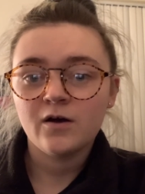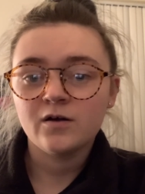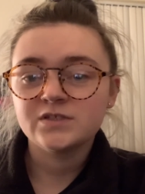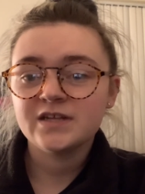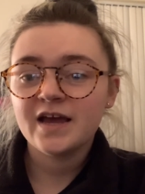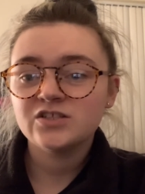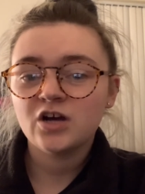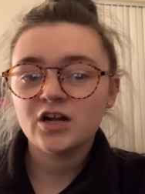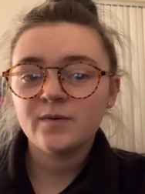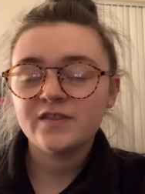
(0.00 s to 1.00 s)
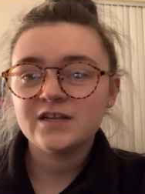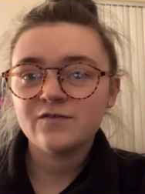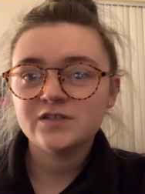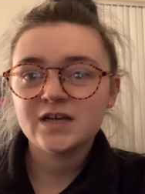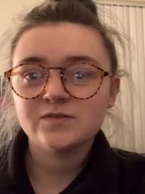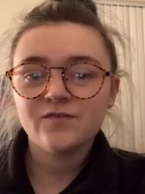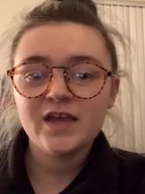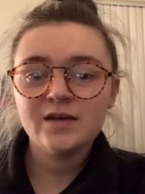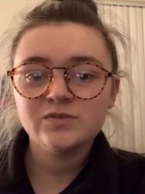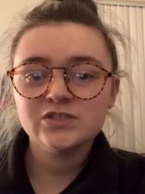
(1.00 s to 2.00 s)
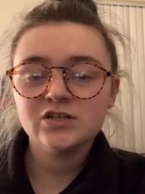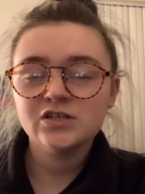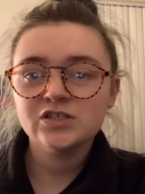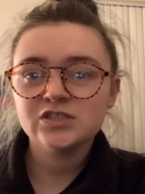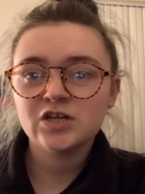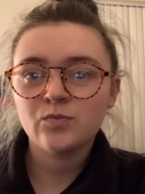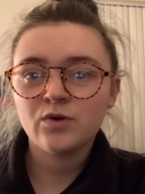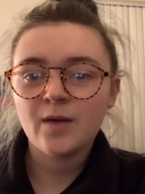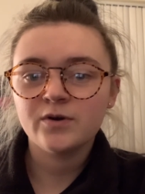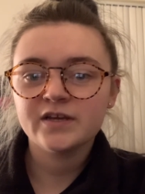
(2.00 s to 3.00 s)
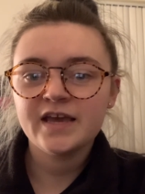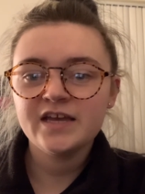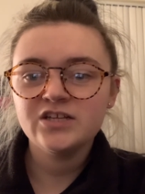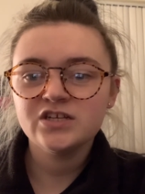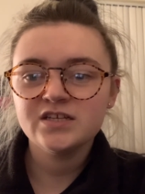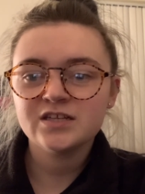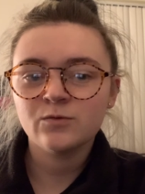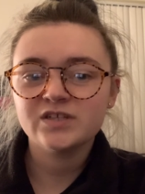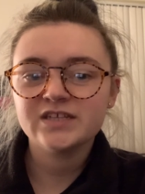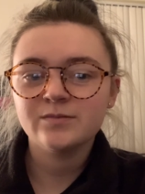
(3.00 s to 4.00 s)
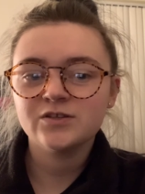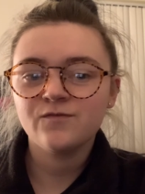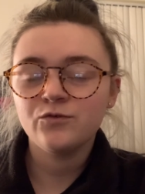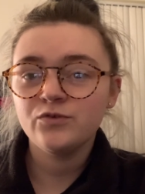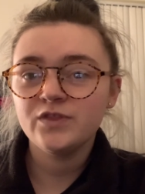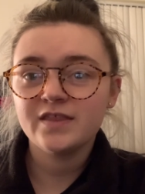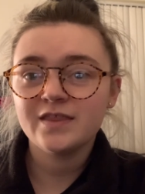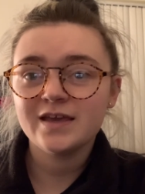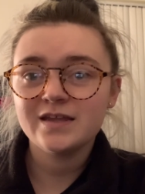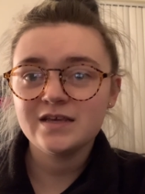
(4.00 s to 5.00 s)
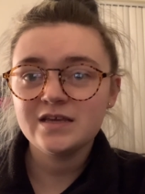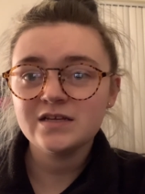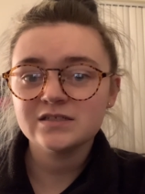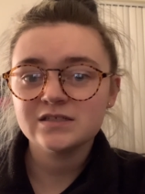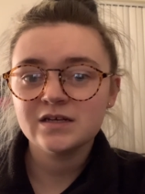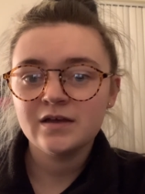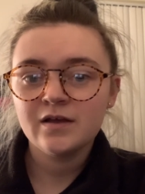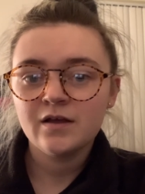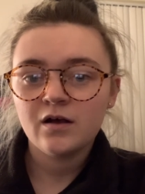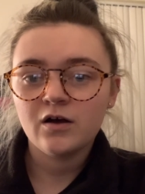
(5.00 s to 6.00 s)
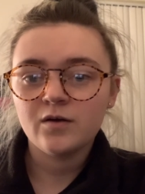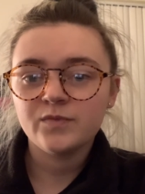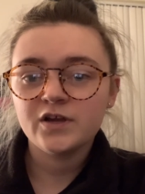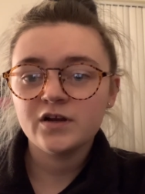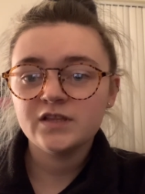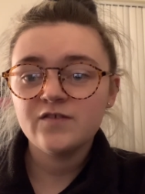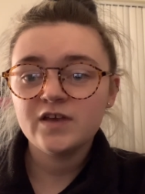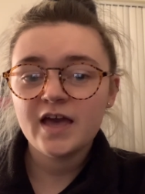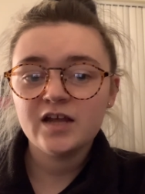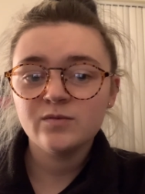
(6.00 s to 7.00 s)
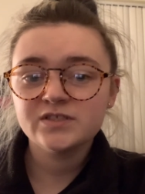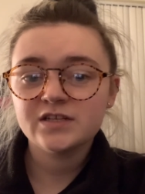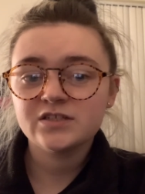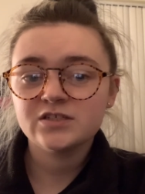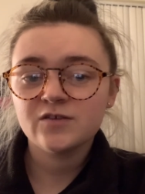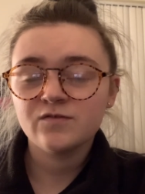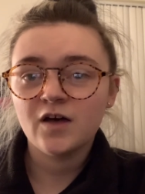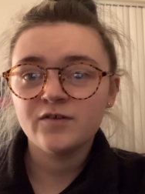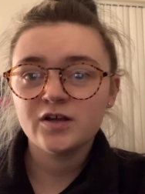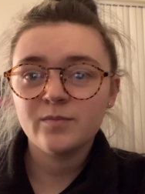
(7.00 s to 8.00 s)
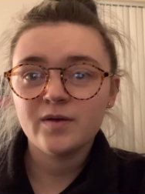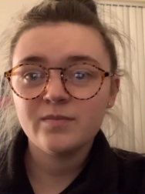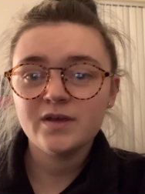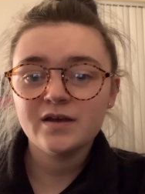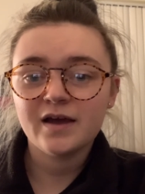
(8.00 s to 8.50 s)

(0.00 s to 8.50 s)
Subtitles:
Today I talked about the different types of hamsters, their proper cages, and what types of food that they can eat. They're living animals that deserve love and commitment.